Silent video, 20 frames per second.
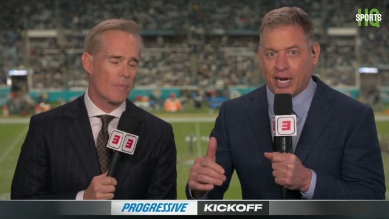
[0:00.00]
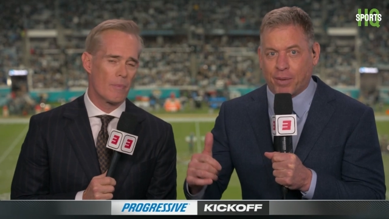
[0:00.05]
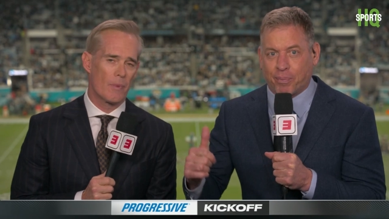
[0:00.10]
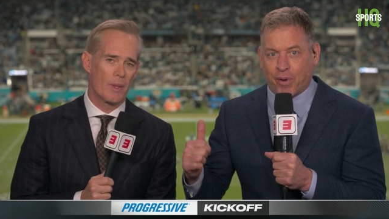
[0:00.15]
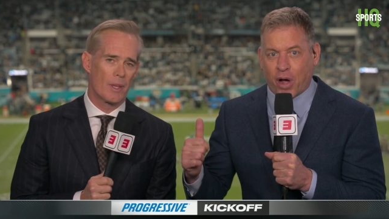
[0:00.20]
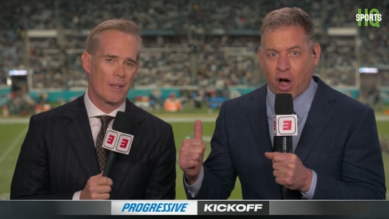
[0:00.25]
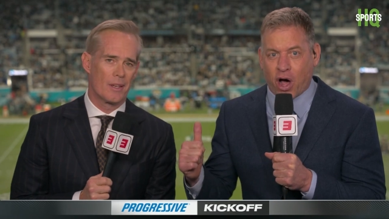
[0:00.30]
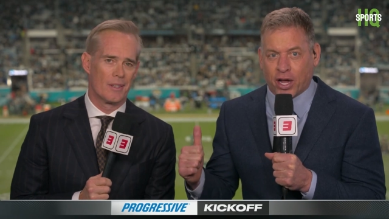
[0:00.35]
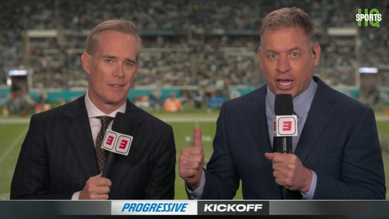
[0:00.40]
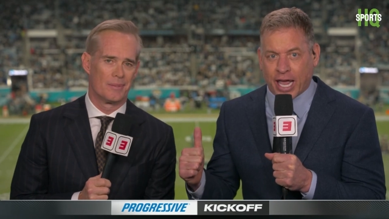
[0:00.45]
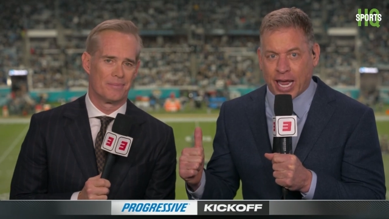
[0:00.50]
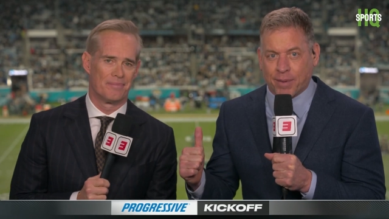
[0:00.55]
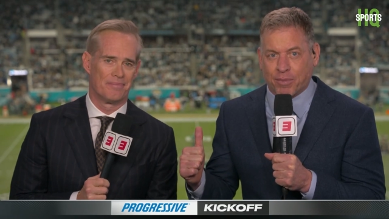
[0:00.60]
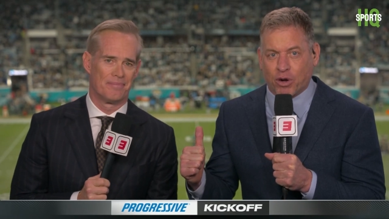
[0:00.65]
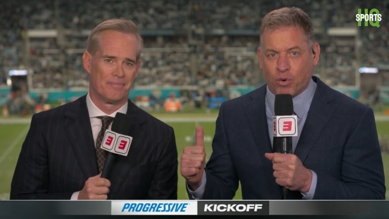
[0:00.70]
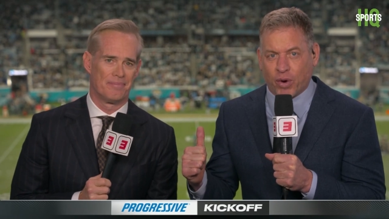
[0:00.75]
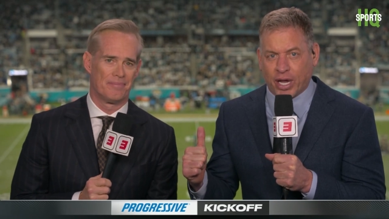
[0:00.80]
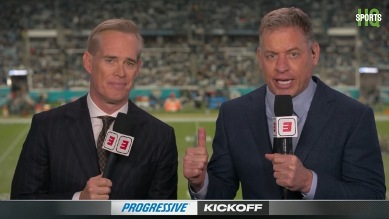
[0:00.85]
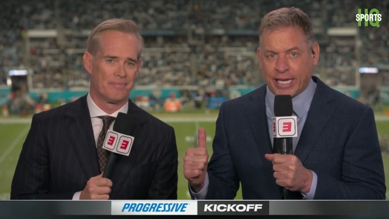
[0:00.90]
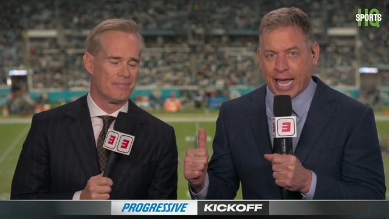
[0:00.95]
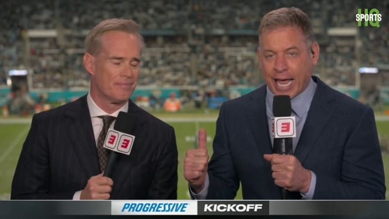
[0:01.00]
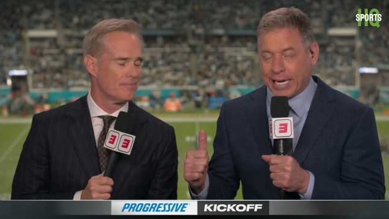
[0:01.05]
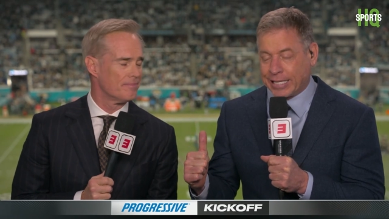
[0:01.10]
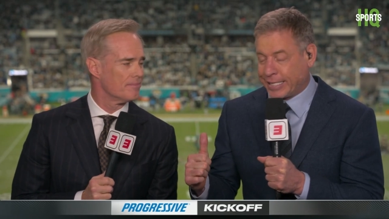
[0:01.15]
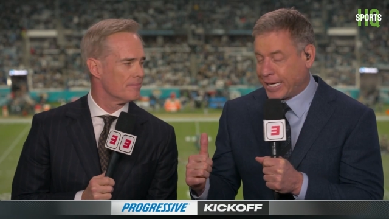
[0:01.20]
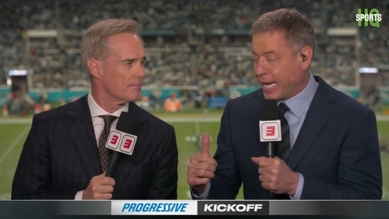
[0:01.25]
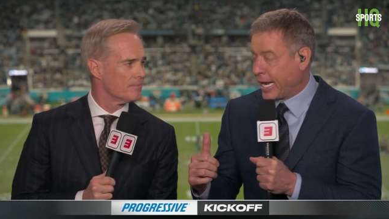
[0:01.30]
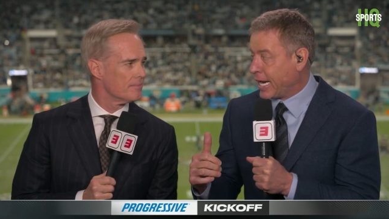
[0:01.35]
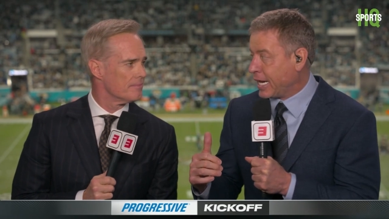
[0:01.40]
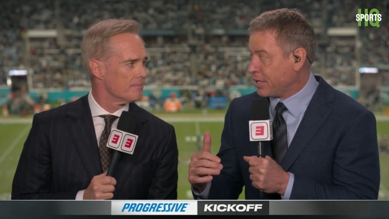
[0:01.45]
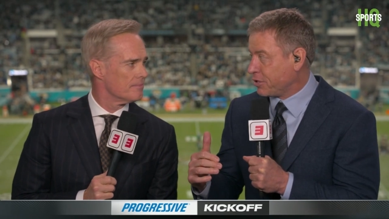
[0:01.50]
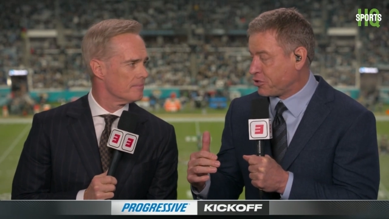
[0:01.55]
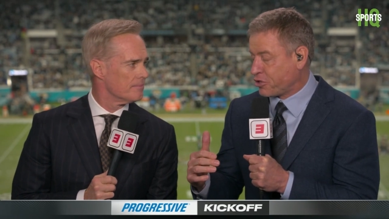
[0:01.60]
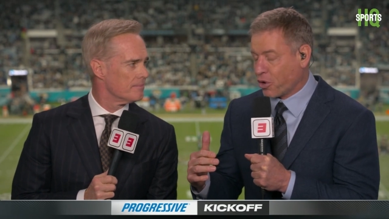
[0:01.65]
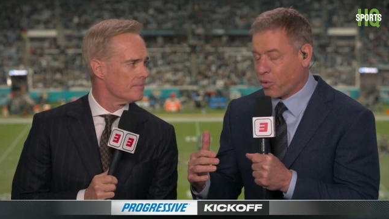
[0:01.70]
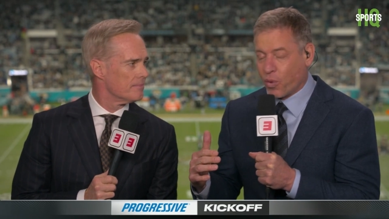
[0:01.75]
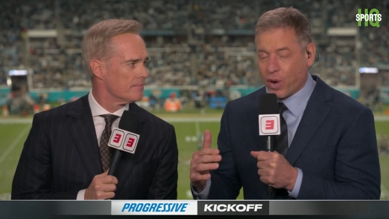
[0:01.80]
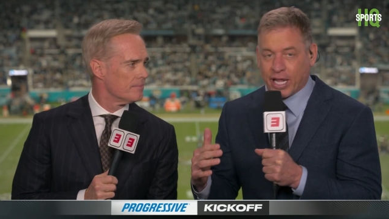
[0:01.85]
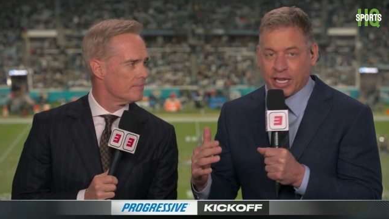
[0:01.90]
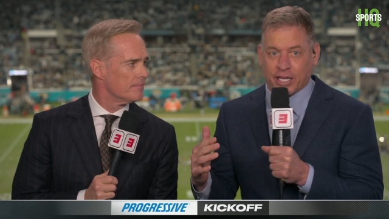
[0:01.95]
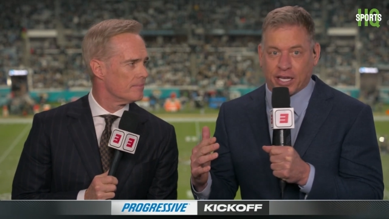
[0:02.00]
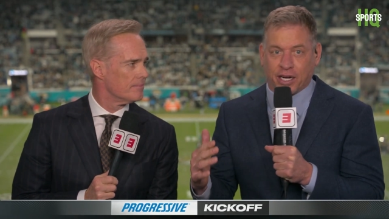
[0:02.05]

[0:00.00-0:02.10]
Speaker 1: be in a ball game in Week 18 to